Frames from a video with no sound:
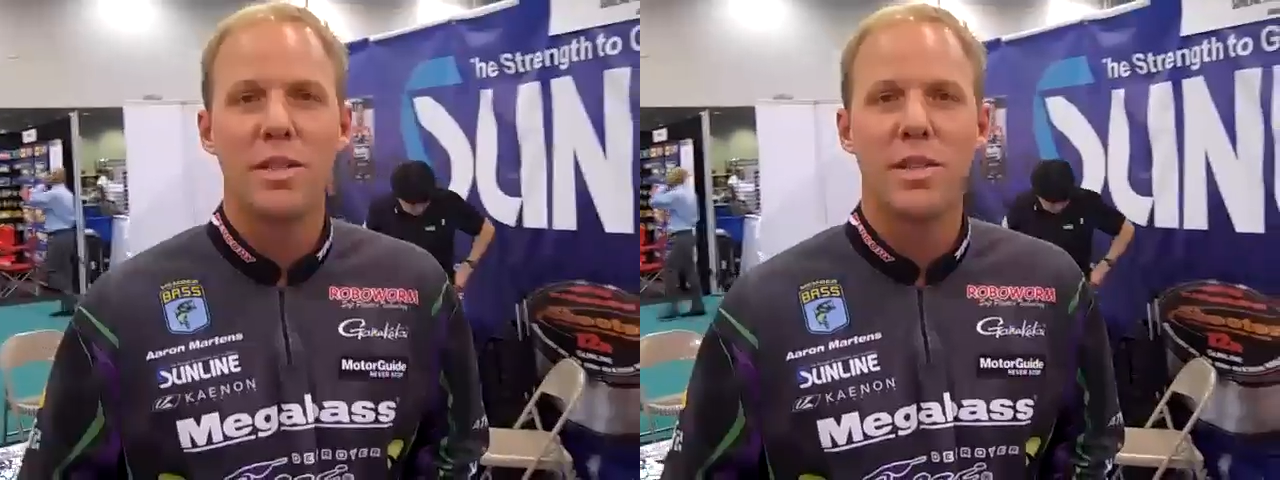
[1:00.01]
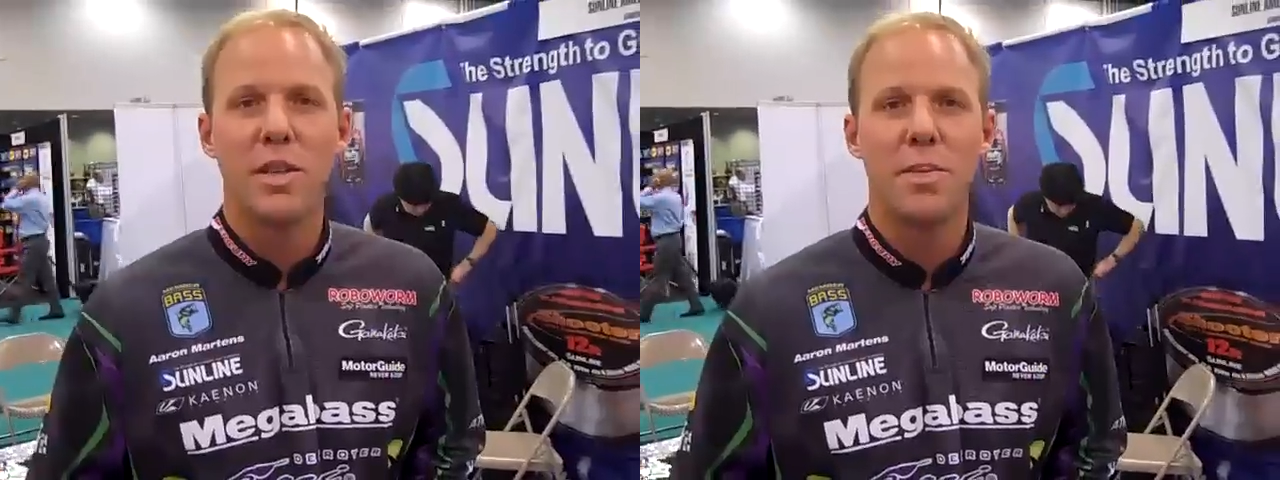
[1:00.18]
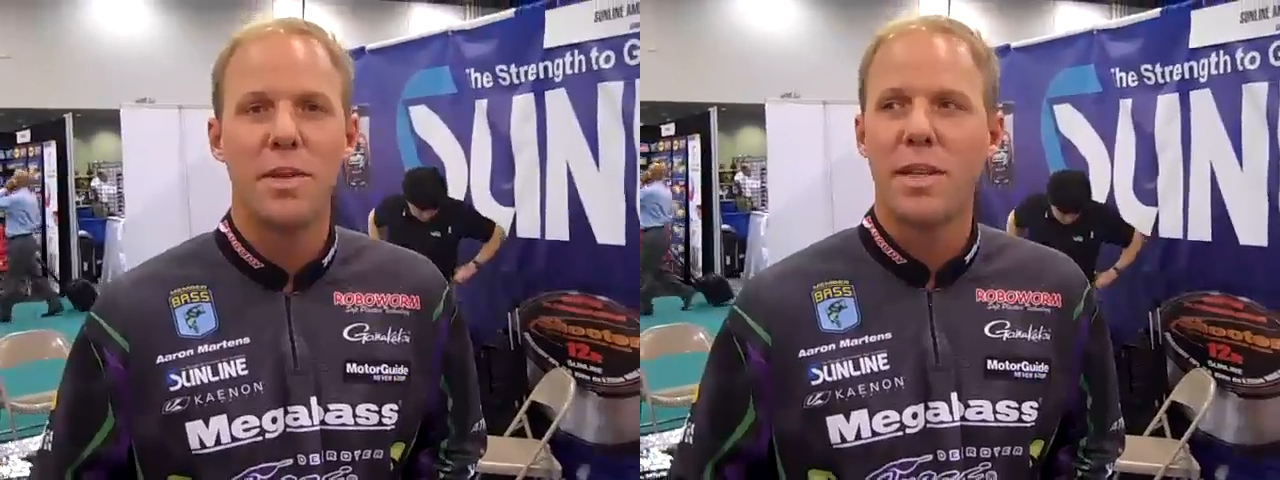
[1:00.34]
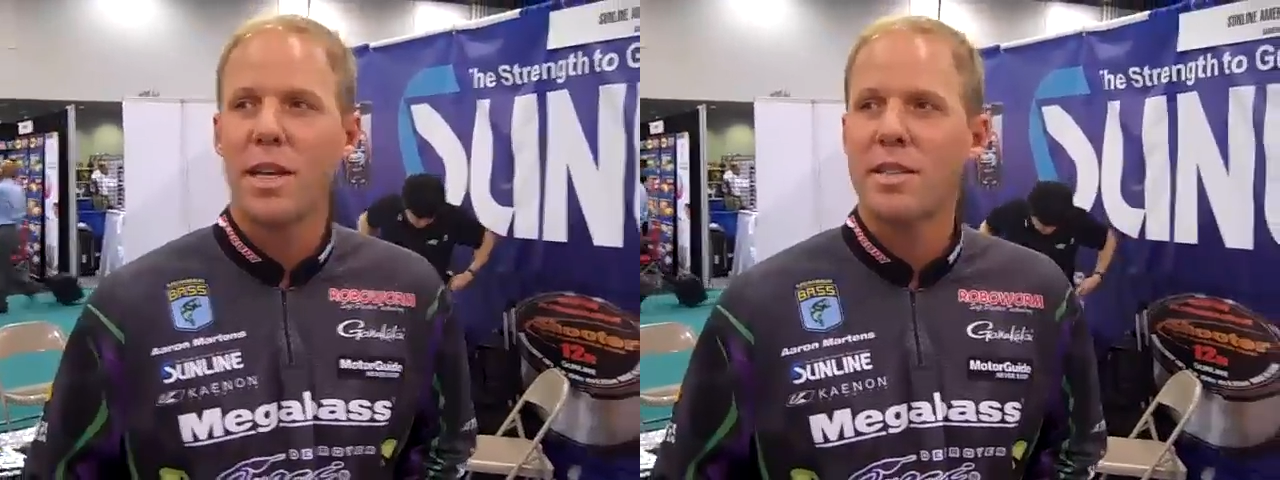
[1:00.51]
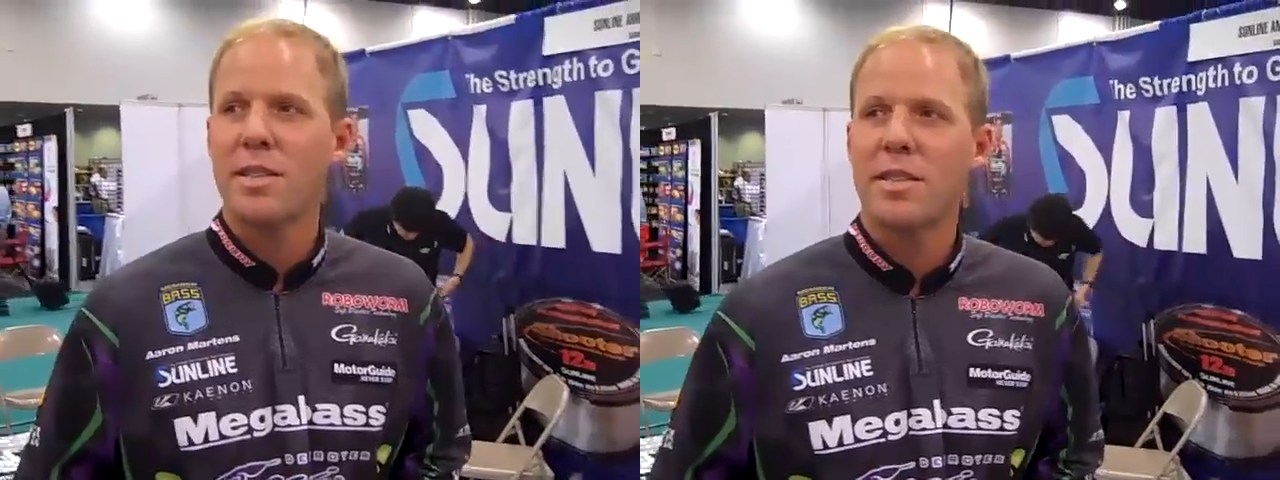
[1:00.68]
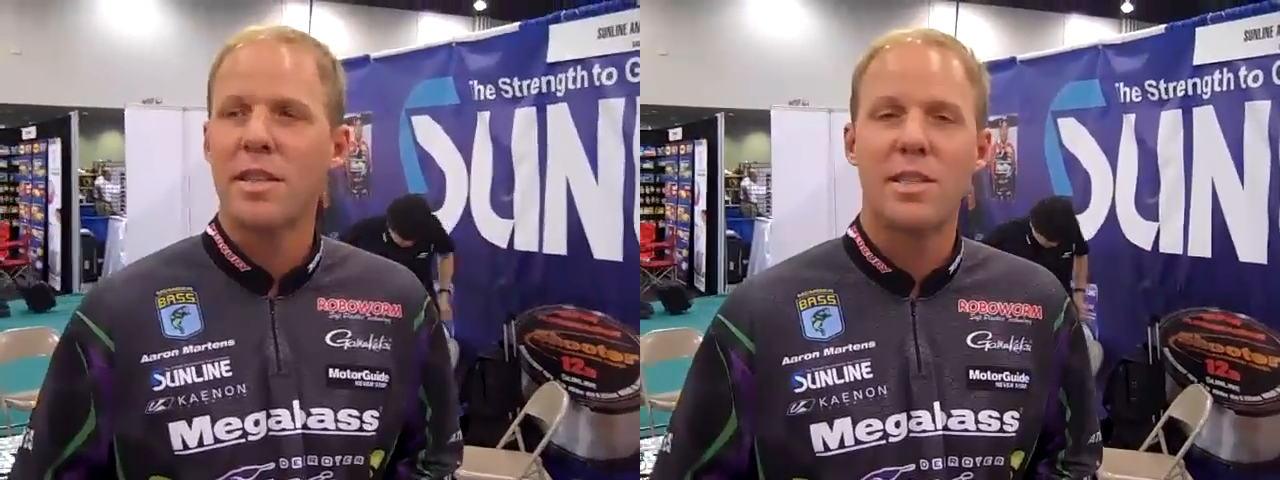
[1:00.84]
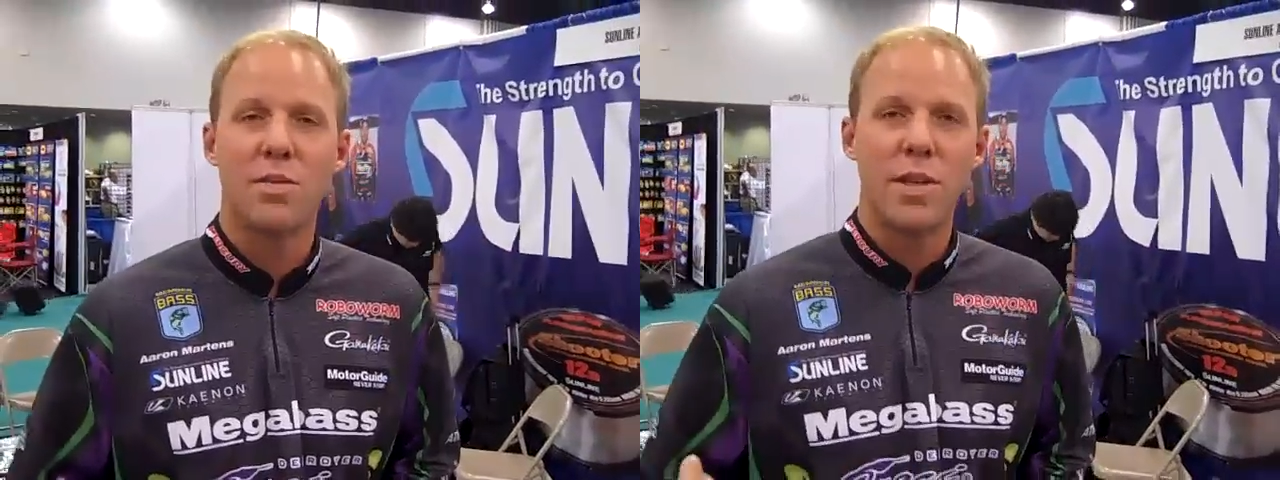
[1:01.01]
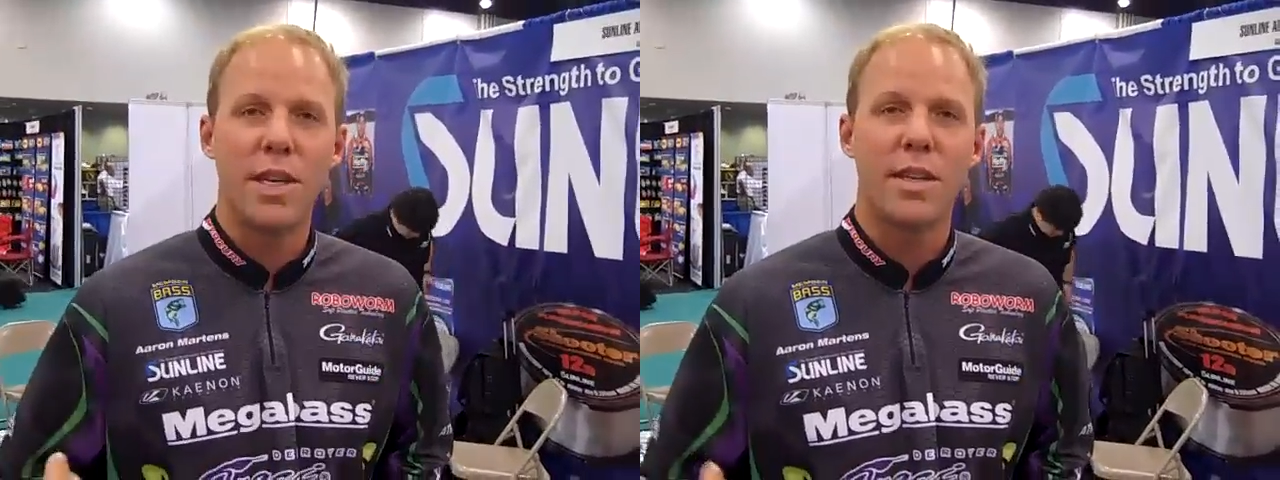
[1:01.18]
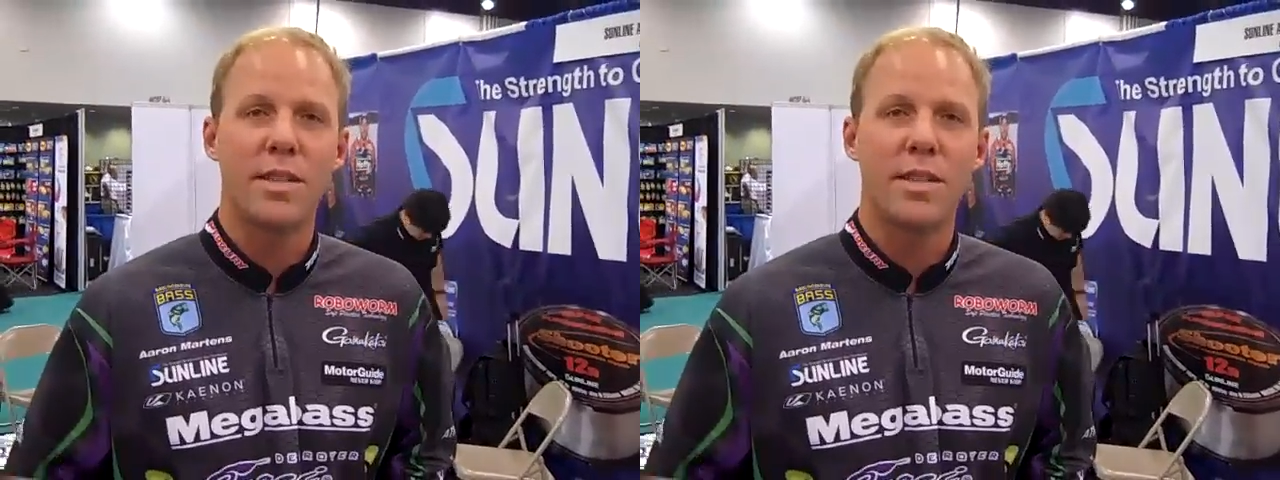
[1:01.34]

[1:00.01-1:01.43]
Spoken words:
US Open this week.